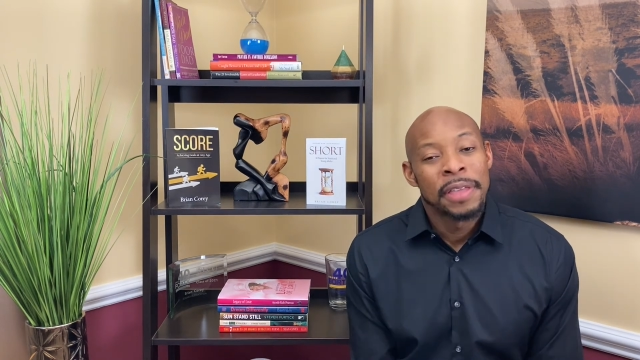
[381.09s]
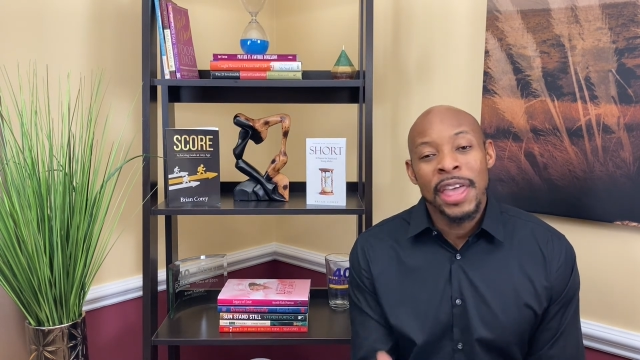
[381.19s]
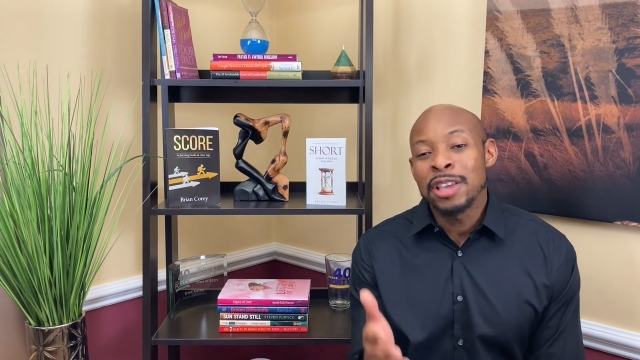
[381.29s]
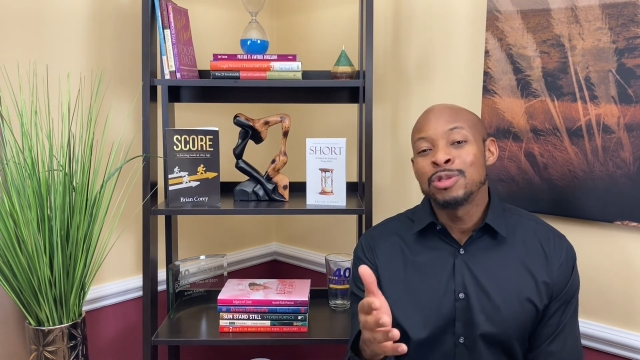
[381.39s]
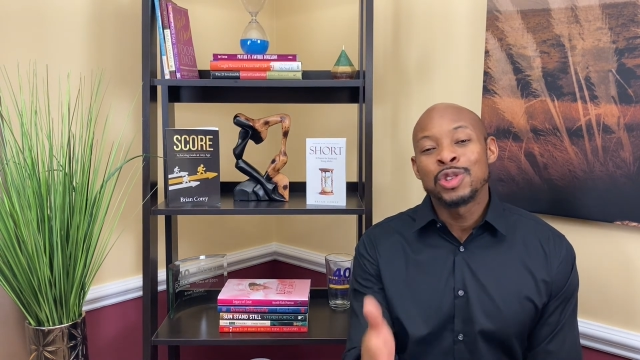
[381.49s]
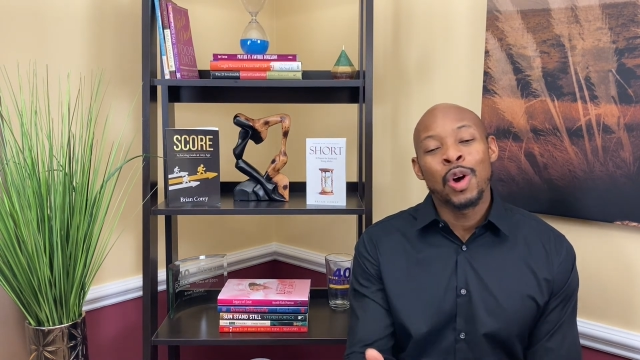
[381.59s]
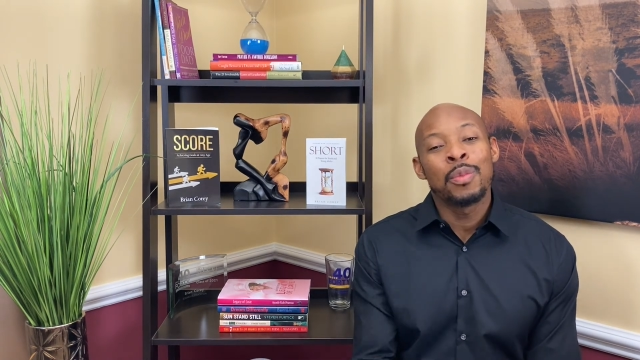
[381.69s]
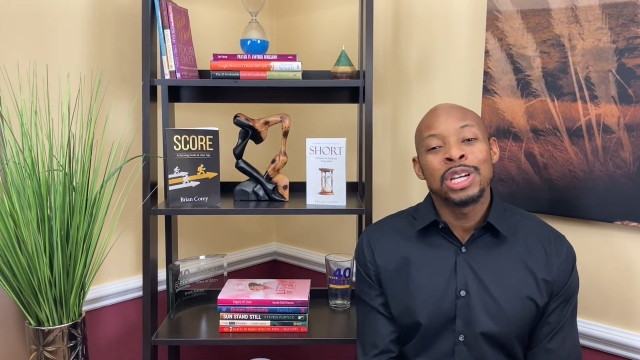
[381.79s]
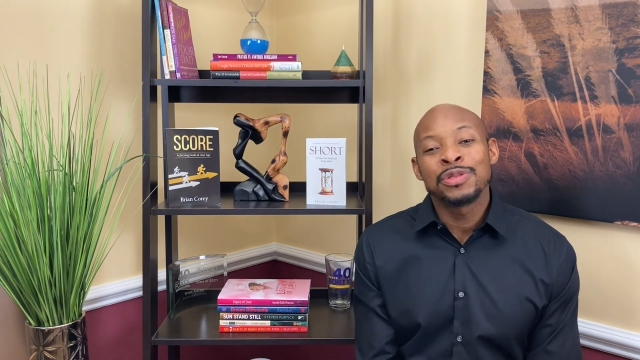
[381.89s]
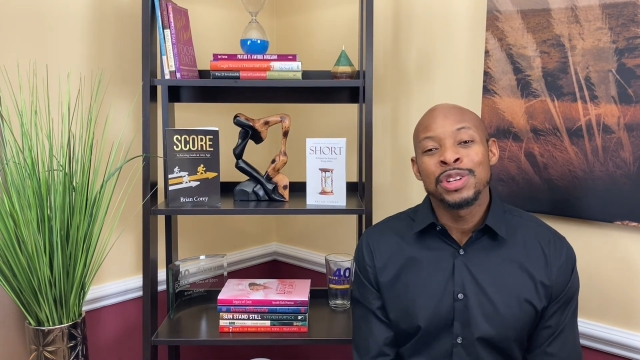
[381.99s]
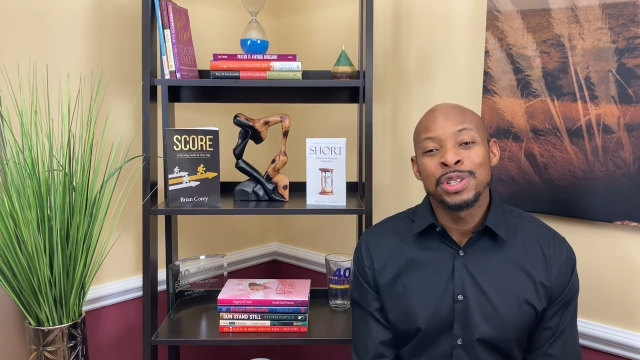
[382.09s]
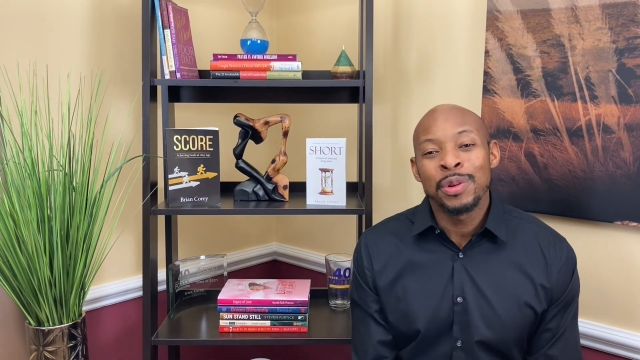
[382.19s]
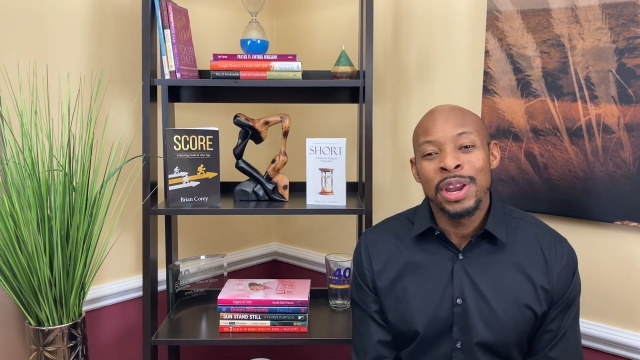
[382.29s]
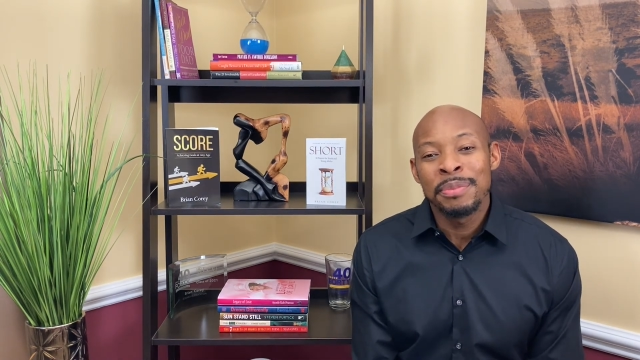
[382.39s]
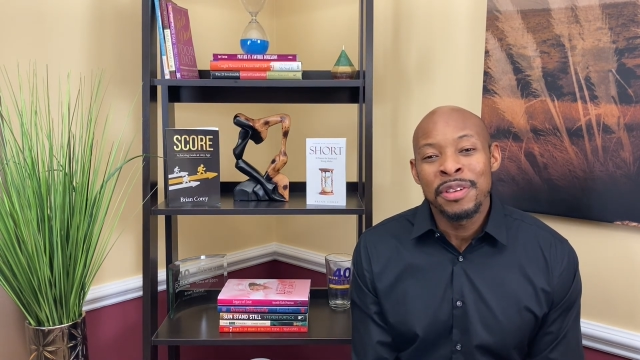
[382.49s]
Thank you so much for
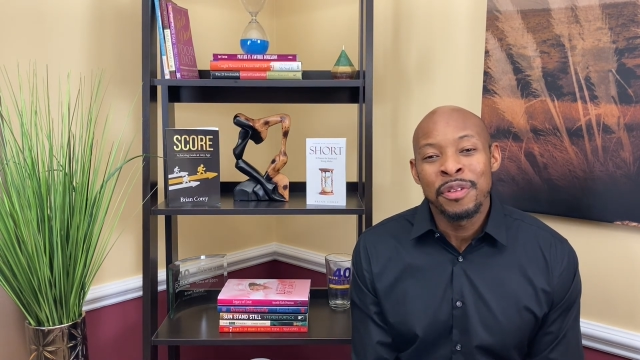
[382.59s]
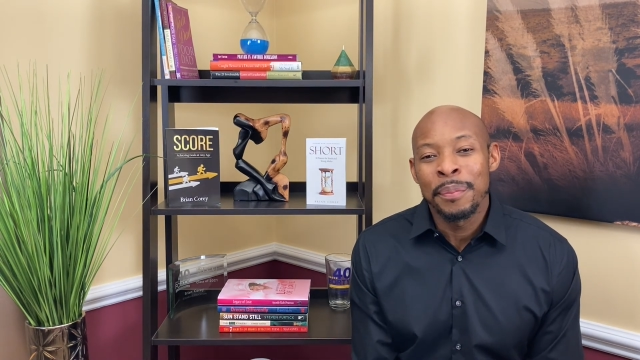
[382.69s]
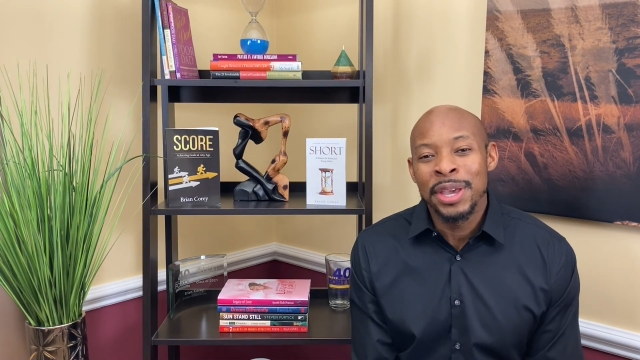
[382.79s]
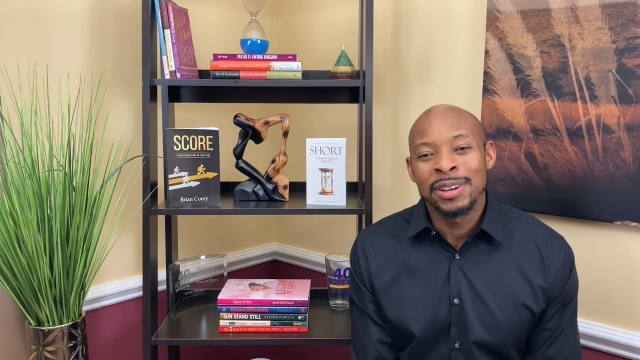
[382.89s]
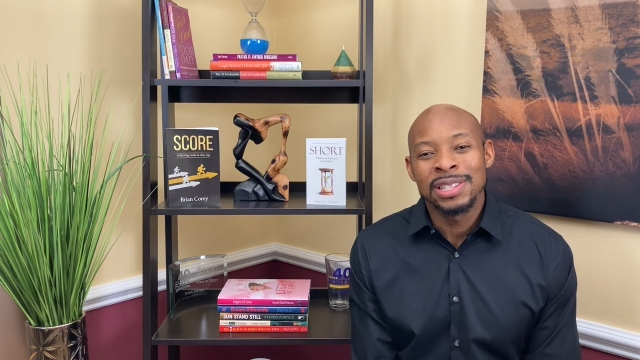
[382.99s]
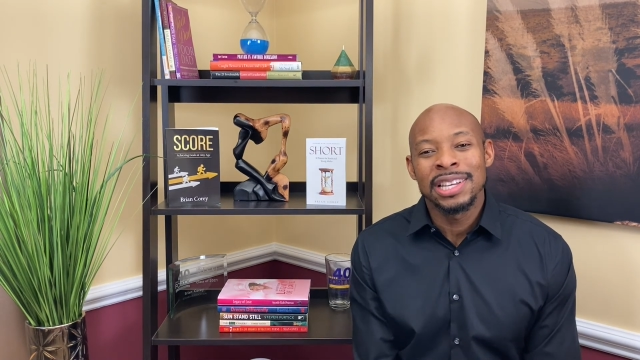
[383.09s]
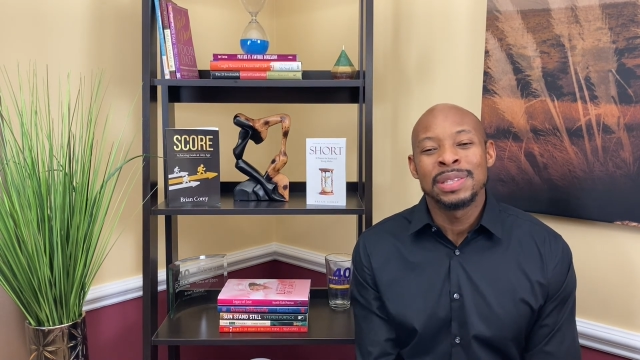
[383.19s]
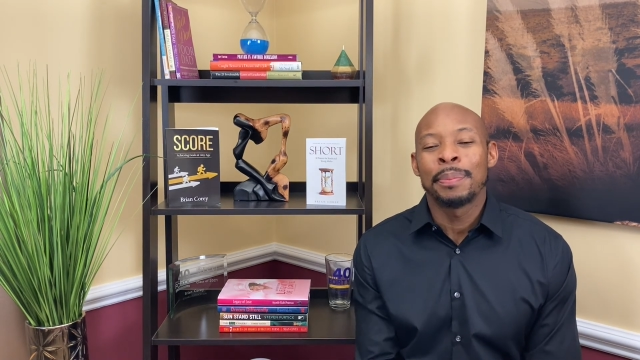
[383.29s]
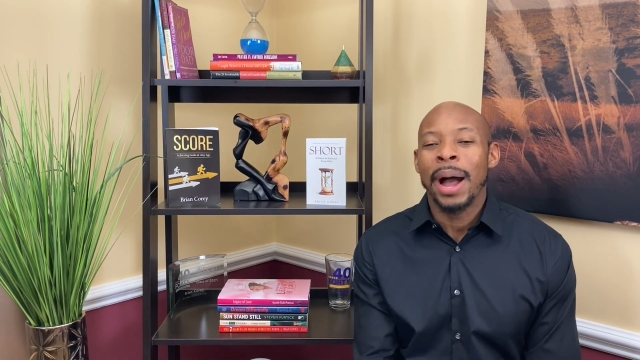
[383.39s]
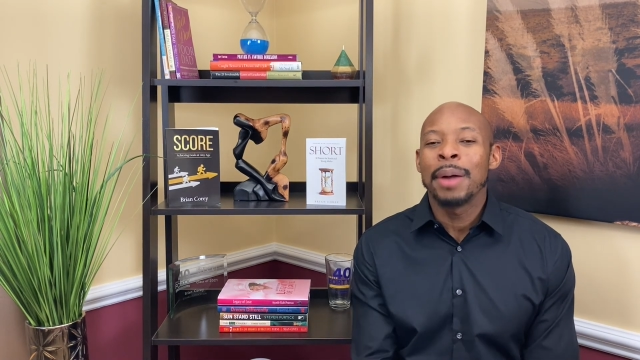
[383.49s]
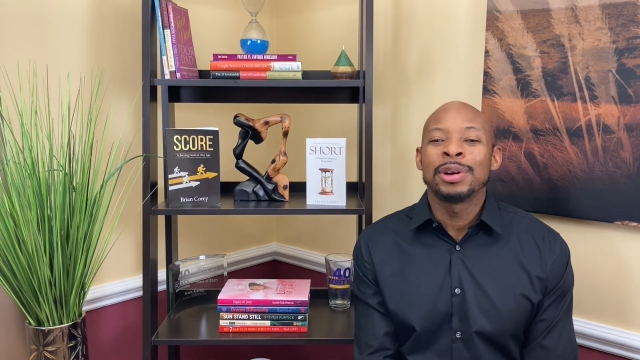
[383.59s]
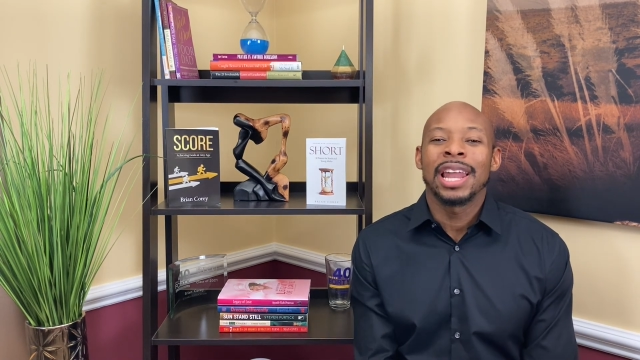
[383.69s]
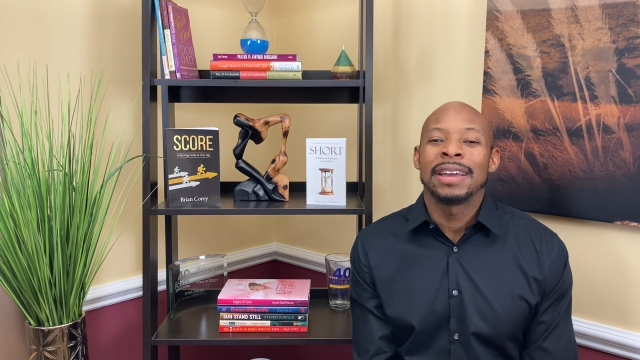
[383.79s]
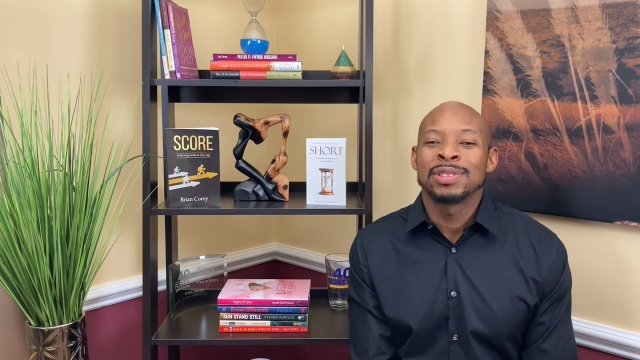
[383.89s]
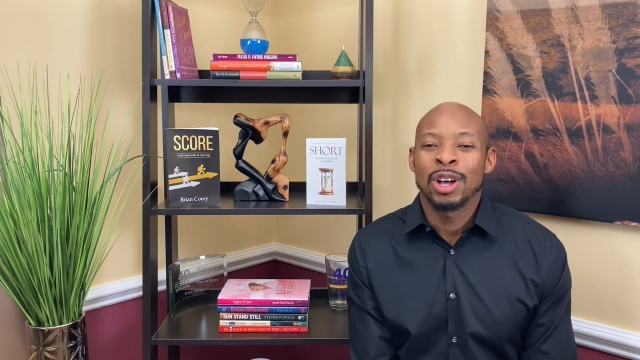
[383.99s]
joining me for BLT's Bible and
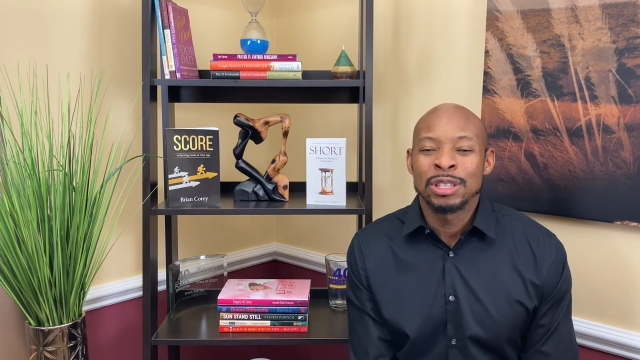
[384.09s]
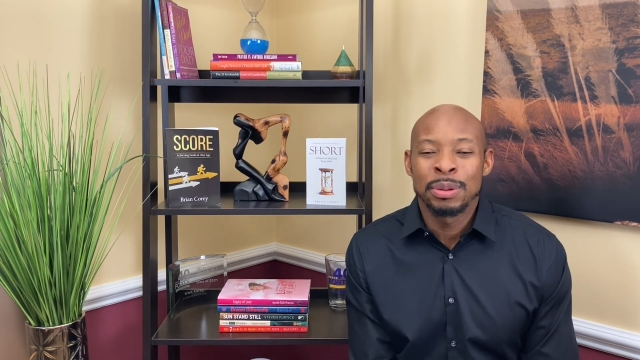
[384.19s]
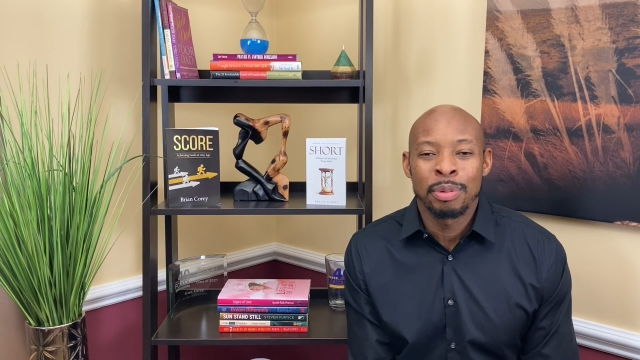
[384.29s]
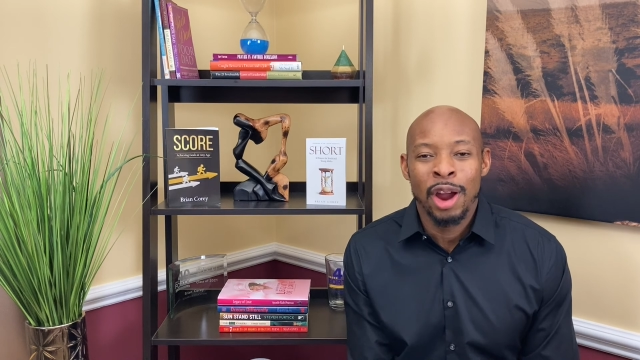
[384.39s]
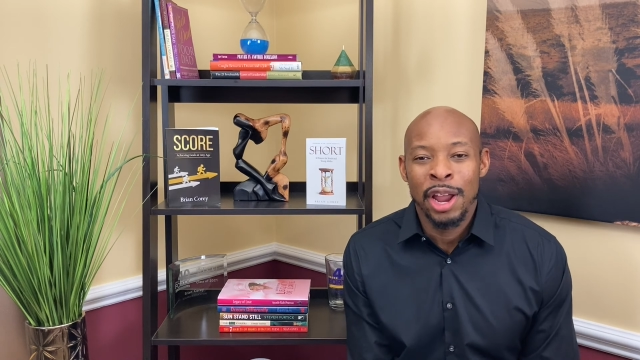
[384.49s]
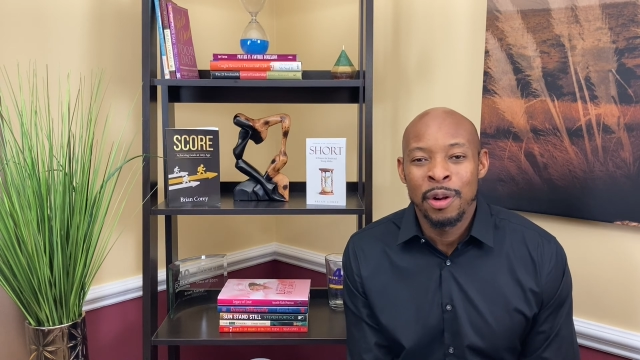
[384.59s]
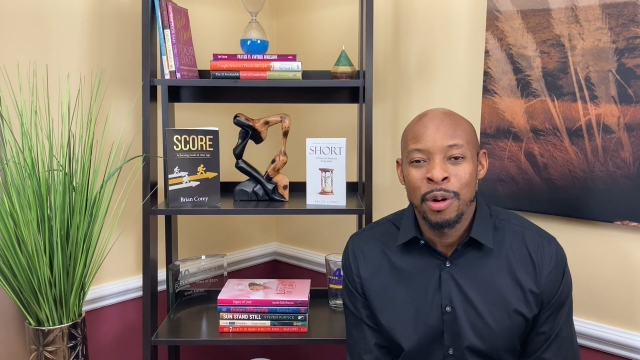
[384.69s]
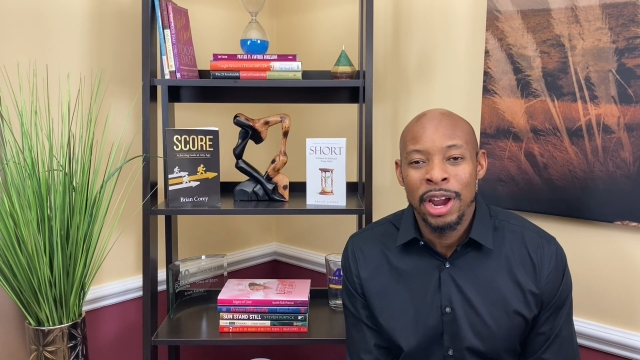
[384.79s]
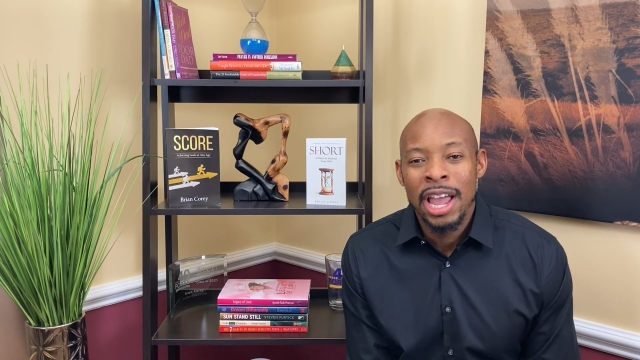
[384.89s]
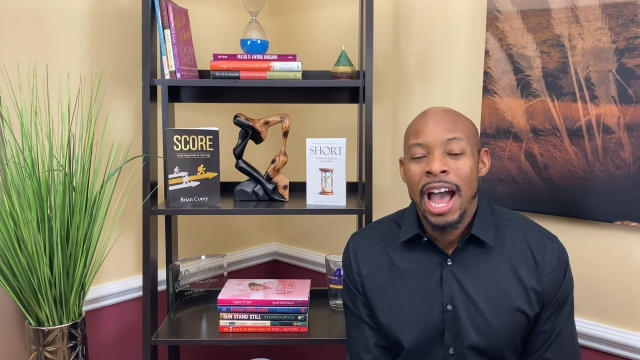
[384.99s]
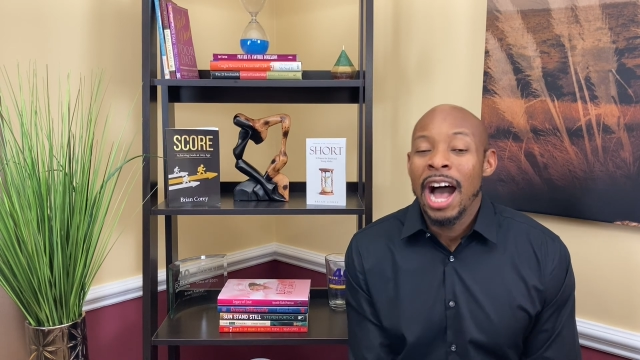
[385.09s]
Life Talks with Brian Corey.